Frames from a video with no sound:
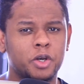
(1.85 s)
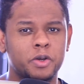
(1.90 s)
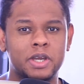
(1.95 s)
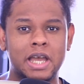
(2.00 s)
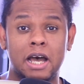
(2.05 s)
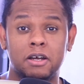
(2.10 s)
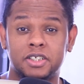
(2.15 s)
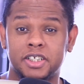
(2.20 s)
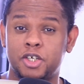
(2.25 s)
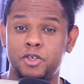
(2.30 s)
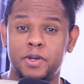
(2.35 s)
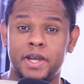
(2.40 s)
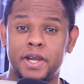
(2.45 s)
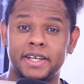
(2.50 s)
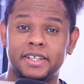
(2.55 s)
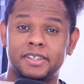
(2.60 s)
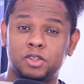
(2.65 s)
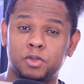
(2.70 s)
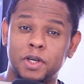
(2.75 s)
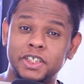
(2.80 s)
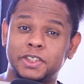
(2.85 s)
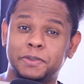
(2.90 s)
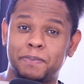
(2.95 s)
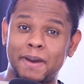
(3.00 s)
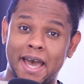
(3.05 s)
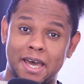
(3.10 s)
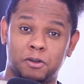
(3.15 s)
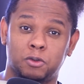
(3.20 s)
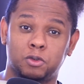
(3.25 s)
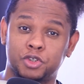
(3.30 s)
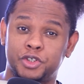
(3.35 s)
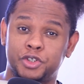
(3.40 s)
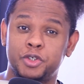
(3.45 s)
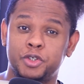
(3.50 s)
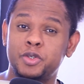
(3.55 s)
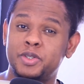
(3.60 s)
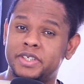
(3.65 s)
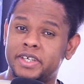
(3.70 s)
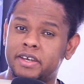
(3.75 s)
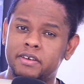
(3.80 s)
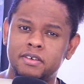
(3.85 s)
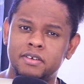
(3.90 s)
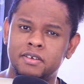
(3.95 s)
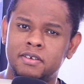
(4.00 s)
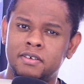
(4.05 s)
how to create Twitch panels using